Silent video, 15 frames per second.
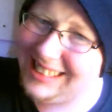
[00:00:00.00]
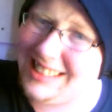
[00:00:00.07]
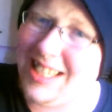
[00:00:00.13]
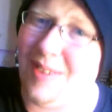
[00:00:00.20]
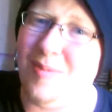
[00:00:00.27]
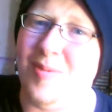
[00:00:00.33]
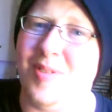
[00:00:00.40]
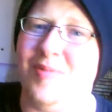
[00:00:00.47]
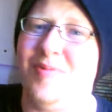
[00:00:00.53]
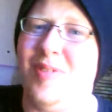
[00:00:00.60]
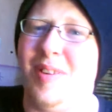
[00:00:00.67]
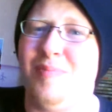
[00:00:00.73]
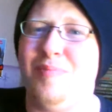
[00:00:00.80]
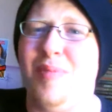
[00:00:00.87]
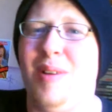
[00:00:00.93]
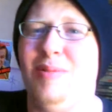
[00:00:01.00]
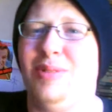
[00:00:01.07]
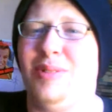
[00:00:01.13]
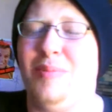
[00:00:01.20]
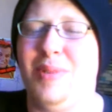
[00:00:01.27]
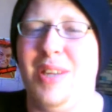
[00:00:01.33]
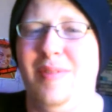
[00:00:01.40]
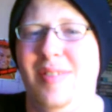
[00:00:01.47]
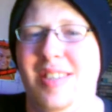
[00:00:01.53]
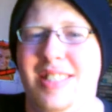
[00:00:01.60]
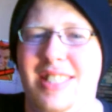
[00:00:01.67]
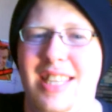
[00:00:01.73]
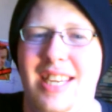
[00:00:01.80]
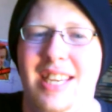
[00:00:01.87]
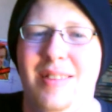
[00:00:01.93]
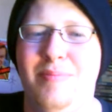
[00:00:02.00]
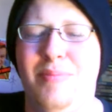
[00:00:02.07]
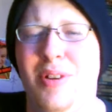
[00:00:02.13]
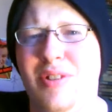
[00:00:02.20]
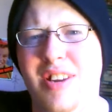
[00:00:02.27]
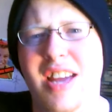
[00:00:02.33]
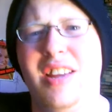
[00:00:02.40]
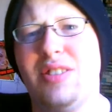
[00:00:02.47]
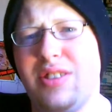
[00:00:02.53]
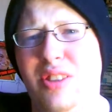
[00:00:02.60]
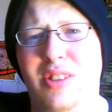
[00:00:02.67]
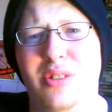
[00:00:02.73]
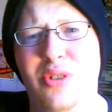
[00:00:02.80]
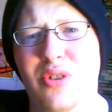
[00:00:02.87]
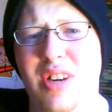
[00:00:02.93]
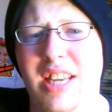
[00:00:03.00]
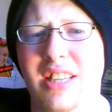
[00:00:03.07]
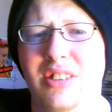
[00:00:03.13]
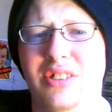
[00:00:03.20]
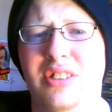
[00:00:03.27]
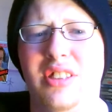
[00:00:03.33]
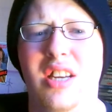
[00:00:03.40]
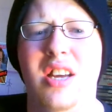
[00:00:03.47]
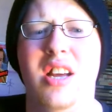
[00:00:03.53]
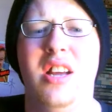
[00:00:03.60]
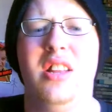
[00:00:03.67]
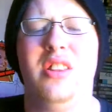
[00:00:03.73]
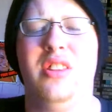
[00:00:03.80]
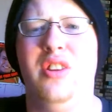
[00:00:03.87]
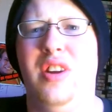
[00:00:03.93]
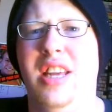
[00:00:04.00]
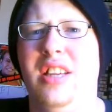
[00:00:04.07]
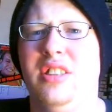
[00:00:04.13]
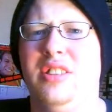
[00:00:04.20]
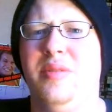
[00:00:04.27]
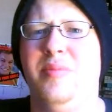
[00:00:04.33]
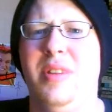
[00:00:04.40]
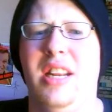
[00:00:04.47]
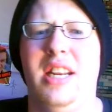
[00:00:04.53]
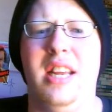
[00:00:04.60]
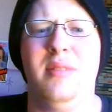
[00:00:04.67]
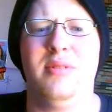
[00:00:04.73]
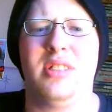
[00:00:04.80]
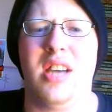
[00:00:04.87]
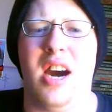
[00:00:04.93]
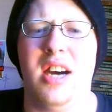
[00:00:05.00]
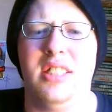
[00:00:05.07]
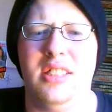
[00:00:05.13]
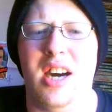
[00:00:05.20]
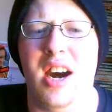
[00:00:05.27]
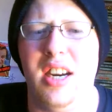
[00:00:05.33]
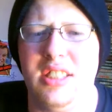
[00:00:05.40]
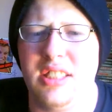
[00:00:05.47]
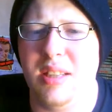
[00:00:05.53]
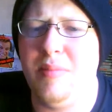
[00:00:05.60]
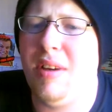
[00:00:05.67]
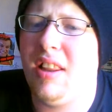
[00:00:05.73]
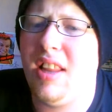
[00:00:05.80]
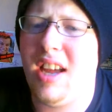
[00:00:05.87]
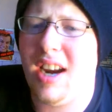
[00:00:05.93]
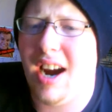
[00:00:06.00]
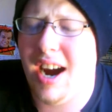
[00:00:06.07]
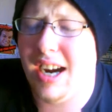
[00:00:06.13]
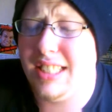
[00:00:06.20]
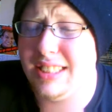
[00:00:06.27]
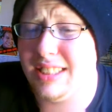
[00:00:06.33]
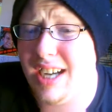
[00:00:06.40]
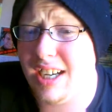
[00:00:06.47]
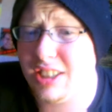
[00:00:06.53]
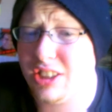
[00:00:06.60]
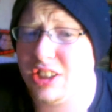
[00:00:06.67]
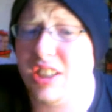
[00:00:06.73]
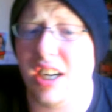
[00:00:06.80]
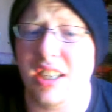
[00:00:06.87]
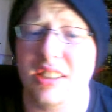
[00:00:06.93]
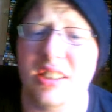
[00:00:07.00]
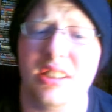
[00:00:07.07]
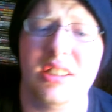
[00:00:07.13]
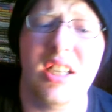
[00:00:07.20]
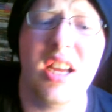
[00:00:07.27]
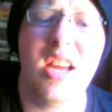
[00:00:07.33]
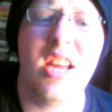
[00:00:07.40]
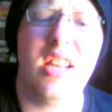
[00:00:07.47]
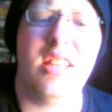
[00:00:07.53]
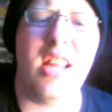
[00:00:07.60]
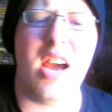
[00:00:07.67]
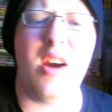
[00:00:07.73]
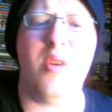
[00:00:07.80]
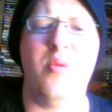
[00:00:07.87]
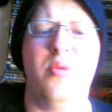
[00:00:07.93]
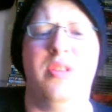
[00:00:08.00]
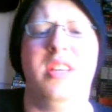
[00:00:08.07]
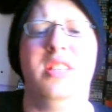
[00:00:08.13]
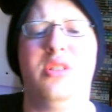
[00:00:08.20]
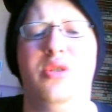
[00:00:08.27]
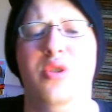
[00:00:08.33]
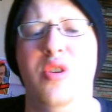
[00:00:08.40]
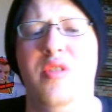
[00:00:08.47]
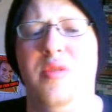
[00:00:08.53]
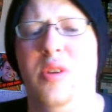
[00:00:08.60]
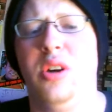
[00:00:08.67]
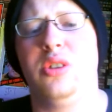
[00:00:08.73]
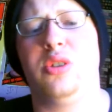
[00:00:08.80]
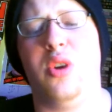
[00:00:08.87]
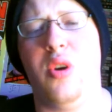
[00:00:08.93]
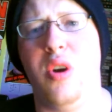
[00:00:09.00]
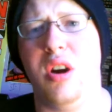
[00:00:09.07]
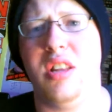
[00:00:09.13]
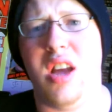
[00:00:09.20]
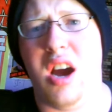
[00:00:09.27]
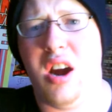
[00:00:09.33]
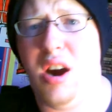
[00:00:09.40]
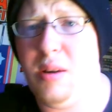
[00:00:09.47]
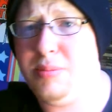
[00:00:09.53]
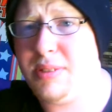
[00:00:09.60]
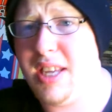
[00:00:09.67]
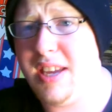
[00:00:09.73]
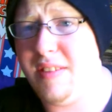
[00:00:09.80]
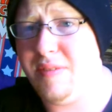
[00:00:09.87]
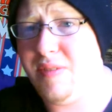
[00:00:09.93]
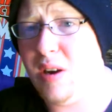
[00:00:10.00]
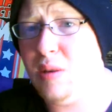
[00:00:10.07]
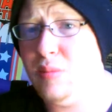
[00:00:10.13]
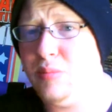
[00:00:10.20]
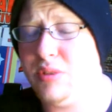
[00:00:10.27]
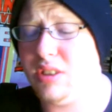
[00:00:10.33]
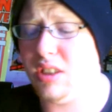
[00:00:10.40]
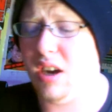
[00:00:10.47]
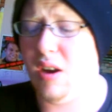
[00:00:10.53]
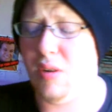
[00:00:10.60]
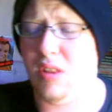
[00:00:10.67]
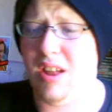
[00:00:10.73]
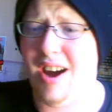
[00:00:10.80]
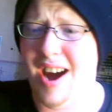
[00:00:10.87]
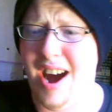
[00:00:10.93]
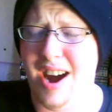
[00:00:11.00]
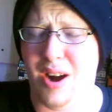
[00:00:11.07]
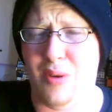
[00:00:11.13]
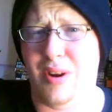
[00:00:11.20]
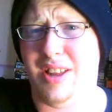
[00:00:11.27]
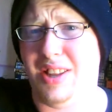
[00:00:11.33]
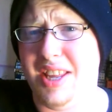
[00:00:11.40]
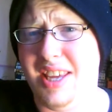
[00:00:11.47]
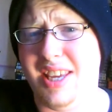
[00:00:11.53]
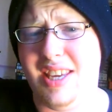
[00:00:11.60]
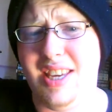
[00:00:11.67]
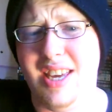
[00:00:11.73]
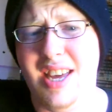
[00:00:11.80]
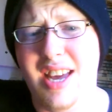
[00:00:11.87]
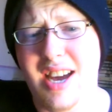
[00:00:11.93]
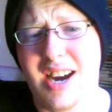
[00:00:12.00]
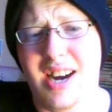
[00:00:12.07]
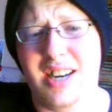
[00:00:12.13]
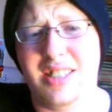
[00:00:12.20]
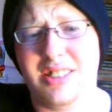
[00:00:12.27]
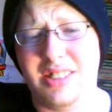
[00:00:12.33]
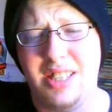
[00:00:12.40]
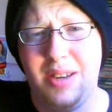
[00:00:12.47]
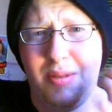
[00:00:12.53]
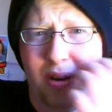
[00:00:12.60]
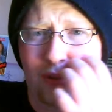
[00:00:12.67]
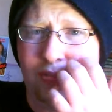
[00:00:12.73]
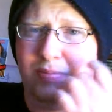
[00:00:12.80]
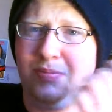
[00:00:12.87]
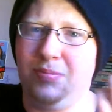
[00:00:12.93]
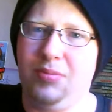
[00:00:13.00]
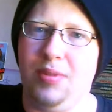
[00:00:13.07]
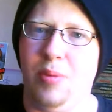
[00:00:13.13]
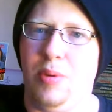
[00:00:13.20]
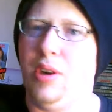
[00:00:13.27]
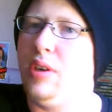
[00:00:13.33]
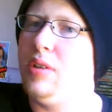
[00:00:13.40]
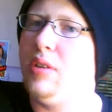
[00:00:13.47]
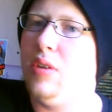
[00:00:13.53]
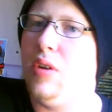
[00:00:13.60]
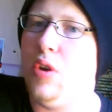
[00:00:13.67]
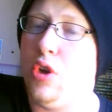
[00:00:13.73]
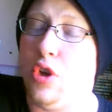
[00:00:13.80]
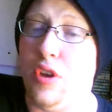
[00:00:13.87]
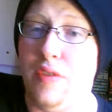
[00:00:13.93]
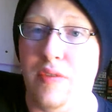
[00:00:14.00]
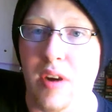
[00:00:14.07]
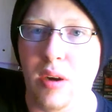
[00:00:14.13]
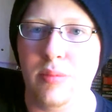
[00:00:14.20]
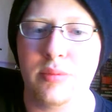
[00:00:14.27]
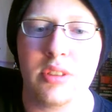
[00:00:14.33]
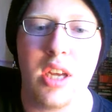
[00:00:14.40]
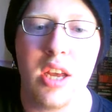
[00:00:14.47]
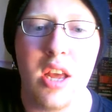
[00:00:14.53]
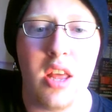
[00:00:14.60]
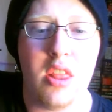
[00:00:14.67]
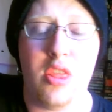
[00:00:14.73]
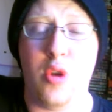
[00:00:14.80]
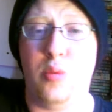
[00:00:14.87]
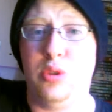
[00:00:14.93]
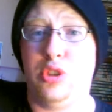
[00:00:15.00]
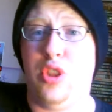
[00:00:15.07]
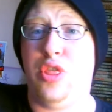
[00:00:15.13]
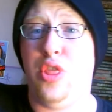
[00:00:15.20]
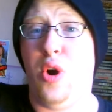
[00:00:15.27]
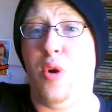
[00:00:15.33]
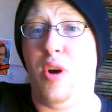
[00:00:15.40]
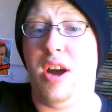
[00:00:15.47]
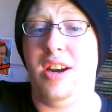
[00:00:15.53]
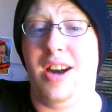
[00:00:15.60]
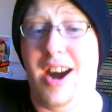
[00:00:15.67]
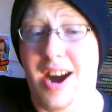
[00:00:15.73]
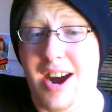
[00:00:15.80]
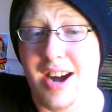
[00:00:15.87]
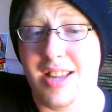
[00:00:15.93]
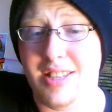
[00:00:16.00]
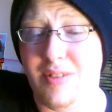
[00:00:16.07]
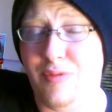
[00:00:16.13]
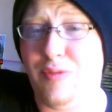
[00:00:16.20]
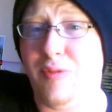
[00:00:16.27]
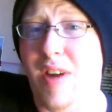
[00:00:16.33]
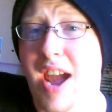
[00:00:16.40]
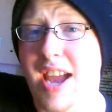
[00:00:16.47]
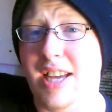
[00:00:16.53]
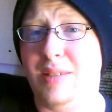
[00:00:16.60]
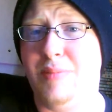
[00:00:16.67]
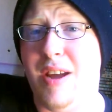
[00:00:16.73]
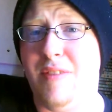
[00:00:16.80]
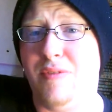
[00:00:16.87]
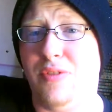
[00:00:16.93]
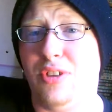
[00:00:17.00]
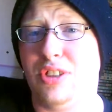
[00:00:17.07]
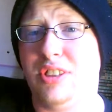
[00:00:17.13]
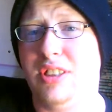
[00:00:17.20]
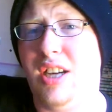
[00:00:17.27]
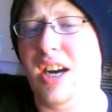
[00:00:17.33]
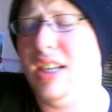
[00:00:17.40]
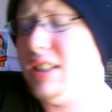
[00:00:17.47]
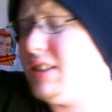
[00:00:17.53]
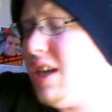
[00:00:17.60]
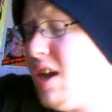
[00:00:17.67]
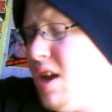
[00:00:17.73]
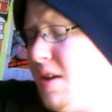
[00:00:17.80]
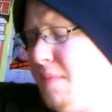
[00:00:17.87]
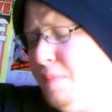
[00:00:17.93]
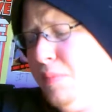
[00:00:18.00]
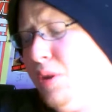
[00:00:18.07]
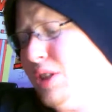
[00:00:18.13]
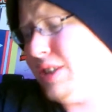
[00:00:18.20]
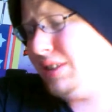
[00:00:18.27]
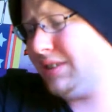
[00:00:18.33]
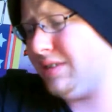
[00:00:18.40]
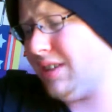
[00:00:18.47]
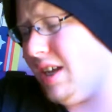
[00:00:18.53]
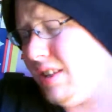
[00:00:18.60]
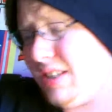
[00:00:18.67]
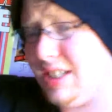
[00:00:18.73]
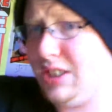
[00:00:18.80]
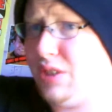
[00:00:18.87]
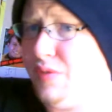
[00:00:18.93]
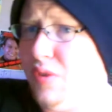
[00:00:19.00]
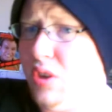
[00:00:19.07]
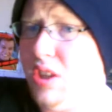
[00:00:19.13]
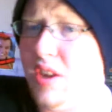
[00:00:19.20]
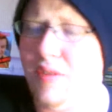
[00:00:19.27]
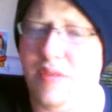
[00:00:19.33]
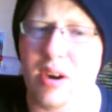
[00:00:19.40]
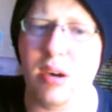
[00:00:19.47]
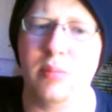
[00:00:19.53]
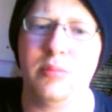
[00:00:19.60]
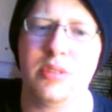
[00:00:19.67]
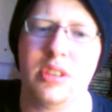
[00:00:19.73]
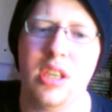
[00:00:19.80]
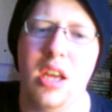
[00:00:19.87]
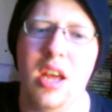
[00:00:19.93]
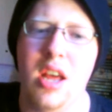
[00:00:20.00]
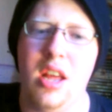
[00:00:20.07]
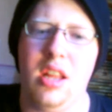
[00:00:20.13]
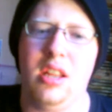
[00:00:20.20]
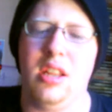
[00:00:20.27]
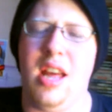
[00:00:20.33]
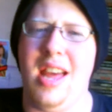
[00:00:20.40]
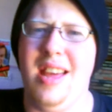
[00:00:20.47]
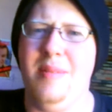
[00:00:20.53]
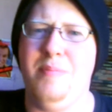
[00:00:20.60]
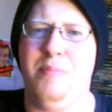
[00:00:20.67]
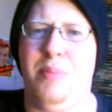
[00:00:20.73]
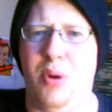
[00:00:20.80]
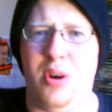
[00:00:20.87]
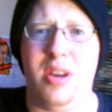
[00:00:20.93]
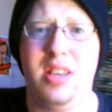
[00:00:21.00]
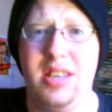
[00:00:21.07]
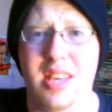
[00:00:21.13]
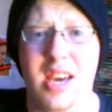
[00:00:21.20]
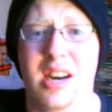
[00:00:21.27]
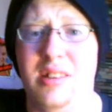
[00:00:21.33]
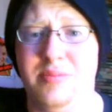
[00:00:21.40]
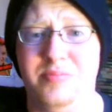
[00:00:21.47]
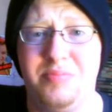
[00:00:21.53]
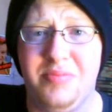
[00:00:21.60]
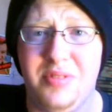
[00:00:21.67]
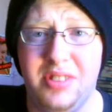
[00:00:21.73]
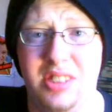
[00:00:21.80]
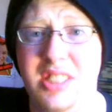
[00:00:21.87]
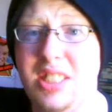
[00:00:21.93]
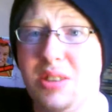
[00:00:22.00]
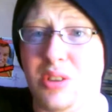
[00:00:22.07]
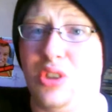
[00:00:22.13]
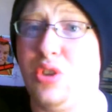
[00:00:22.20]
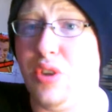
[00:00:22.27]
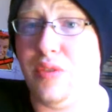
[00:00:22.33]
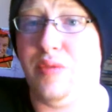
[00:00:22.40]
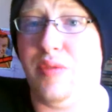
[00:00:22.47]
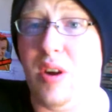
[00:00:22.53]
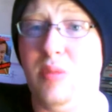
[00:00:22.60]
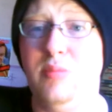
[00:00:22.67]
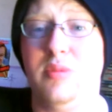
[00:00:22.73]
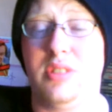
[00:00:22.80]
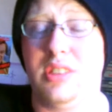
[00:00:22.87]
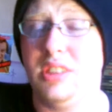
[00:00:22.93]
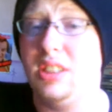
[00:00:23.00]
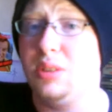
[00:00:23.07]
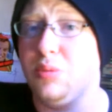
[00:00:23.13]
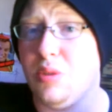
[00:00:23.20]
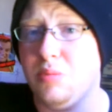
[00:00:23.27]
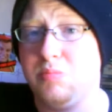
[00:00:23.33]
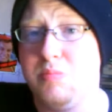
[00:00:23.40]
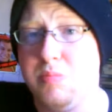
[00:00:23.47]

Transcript: That was a previous day. But we have new writers. The writers have been announced as Ashley Miller and Zack Stentz. Now these two have worked on a couple of films that I quite like. Actually, well, they were good films. There was Thor and X-Men First Class, plus a list of other films. But yeah, these are good films. These were,